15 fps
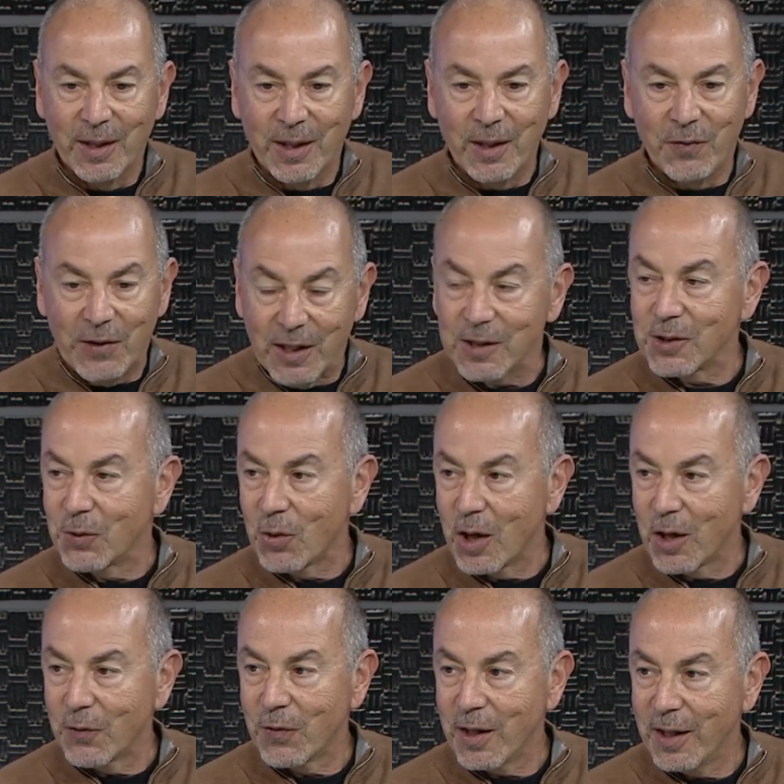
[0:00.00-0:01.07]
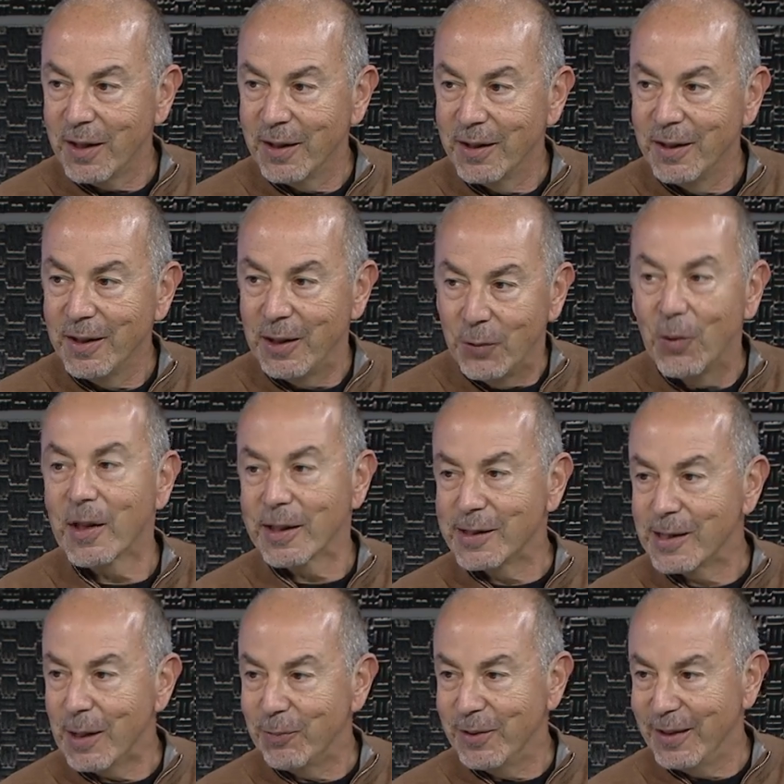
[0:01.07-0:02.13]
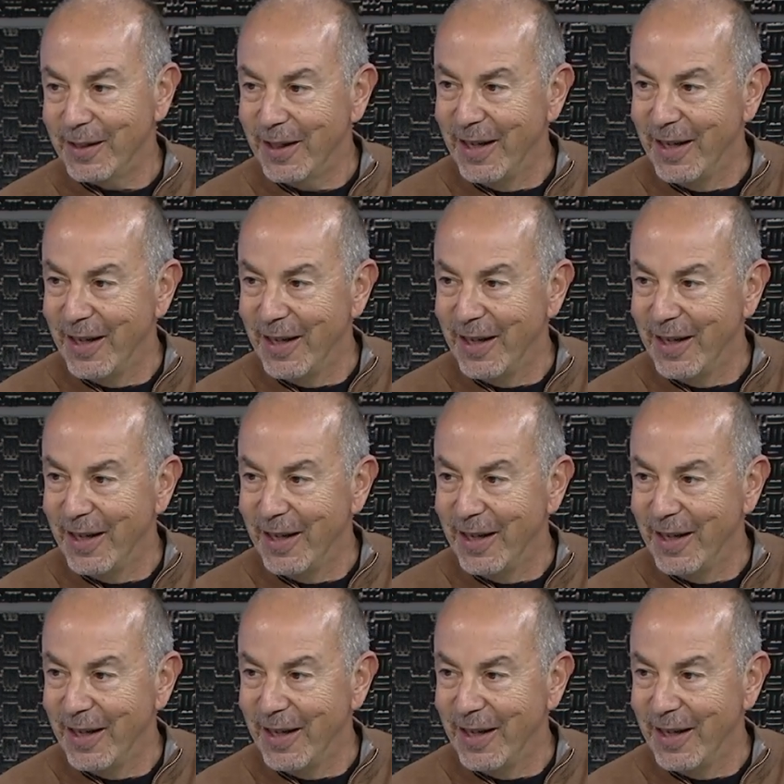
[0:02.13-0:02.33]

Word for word: If he doesn't qualify, he will accept it.